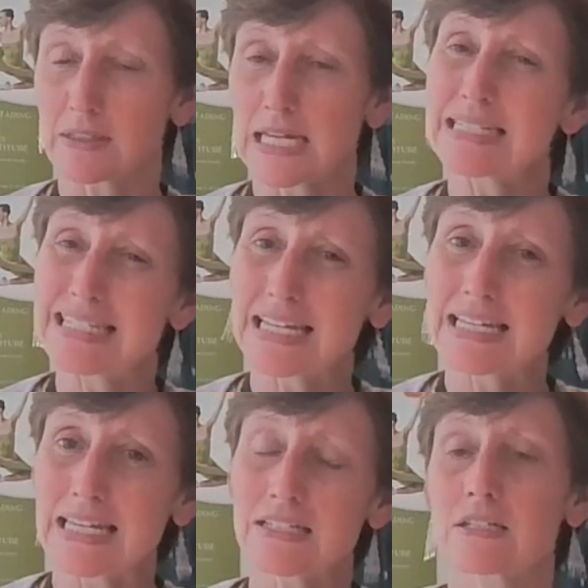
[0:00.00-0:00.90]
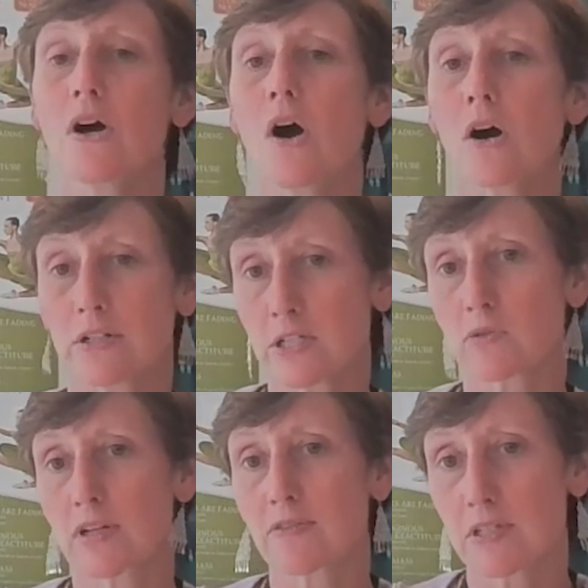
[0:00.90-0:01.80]
they dig into the
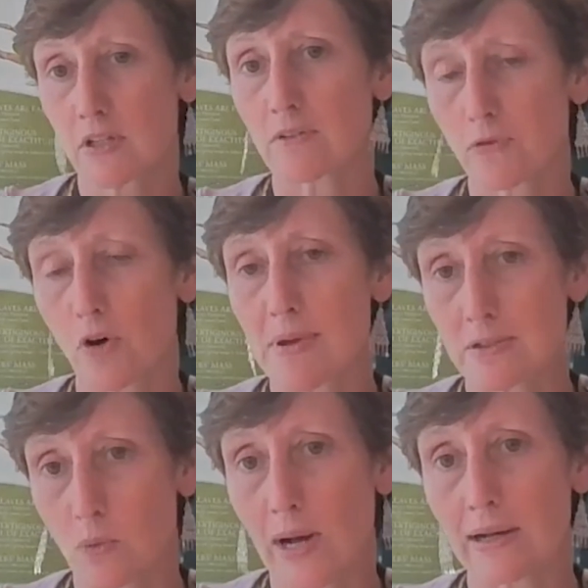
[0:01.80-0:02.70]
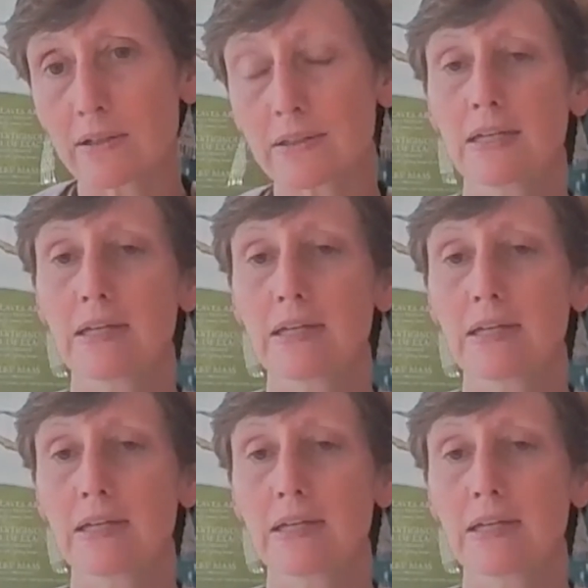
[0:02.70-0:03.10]
artistry of this art form as well.